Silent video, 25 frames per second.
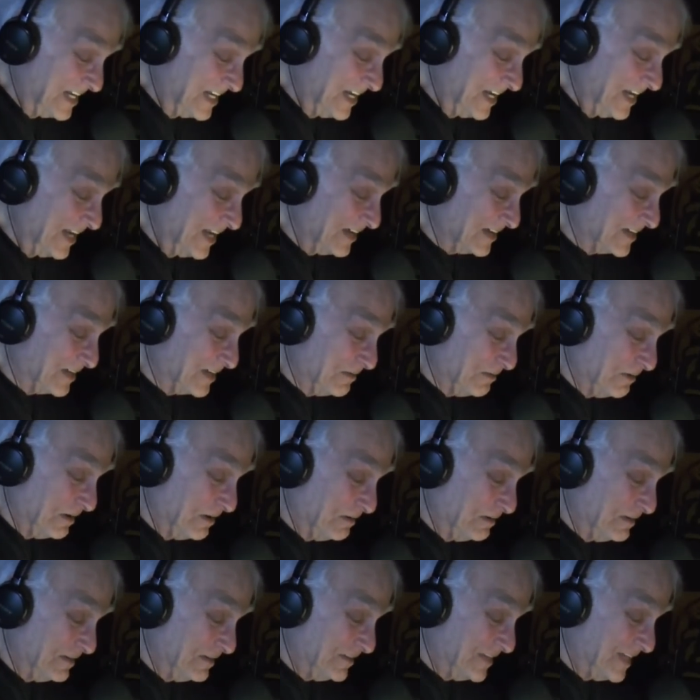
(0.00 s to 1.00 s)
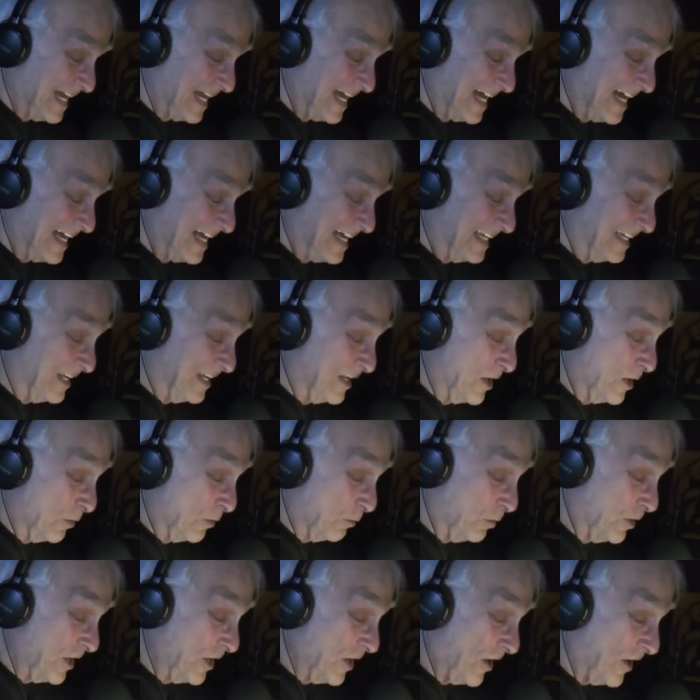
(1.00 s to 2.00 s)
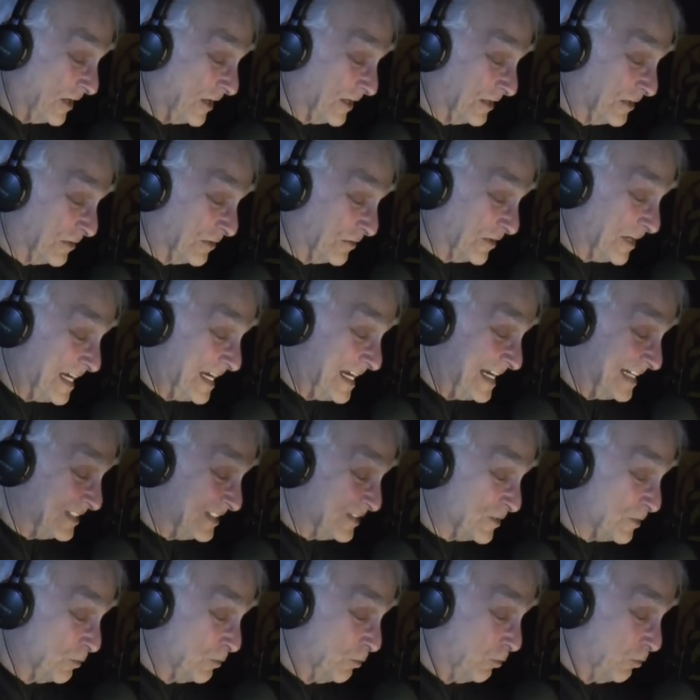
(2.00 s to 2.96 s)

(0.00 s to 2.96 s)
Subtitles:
at what we've done. We all agree it's